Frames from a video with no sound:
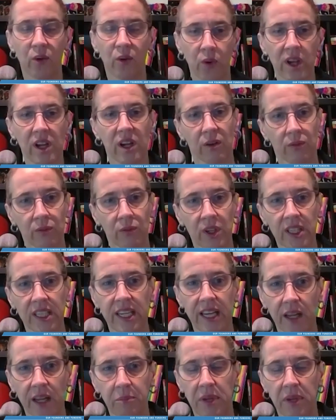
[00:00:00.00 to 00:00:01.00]
that we can really
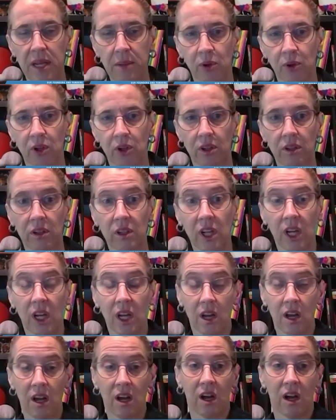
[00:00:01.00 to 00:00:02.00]
get people
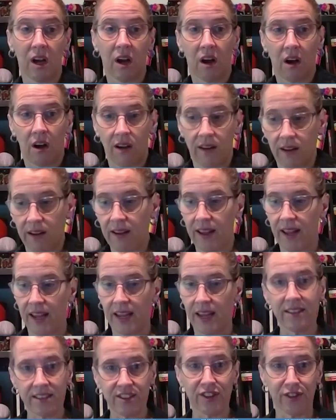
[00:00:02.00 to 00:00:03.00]

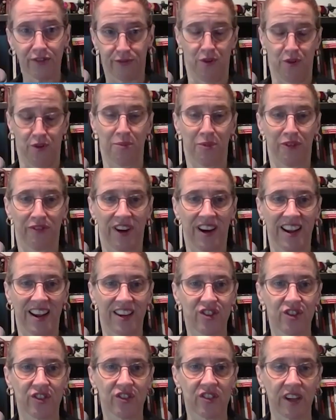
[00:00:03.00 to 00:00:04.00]
into the formal
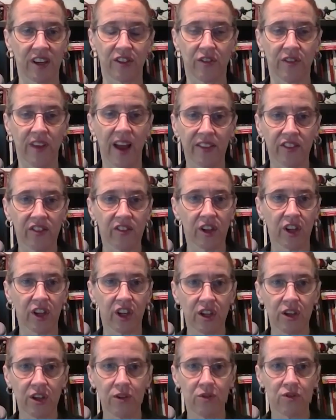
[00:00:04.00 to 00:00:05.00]
financial sector, that's a
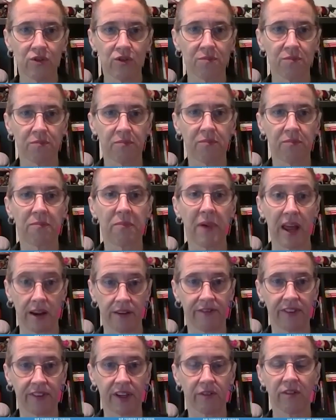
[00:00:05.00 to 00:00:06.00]
huge
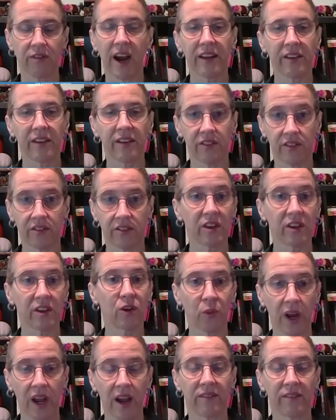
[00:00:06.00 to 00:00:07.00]
benefit, right? Still,
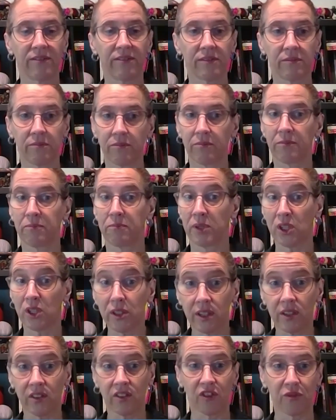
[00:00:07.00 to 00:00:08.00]
we have
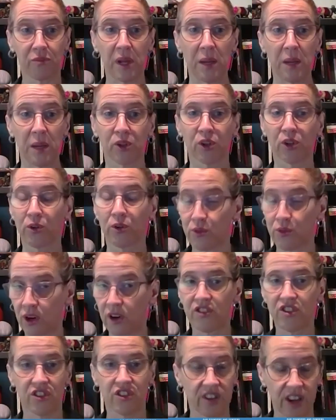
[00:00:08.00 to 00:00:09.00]
billions of people who
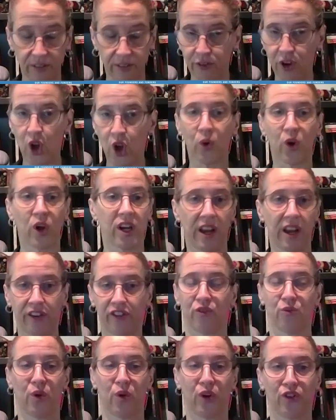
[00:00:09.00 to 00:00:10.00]
just have no
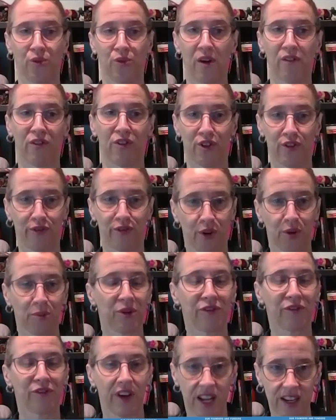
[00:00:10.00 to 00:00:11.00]
connection whatsoever to the formal
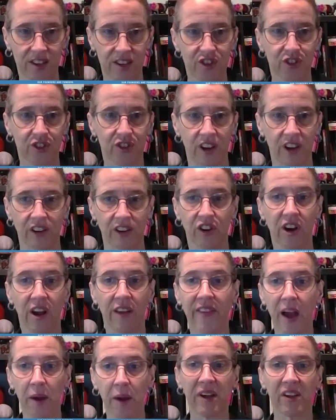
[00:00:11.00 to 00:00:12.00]
financial sector.
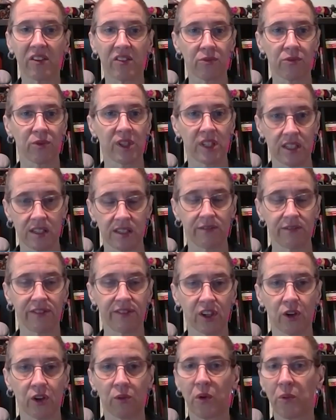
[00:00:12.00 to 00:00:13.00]
And that makes it really
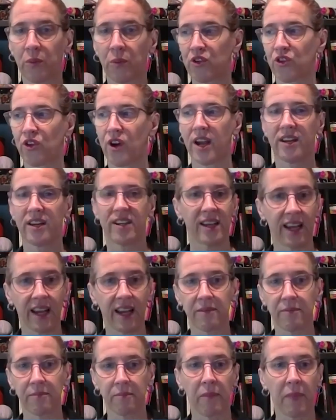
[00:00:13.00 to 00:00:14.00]
difficult when we're trying to
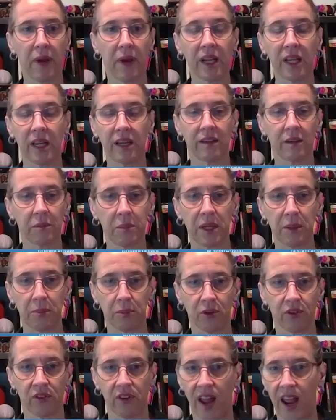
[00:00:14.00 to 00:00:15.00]
get money into
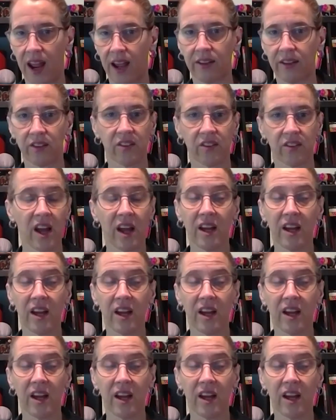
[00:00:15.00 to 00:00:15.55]
people's hands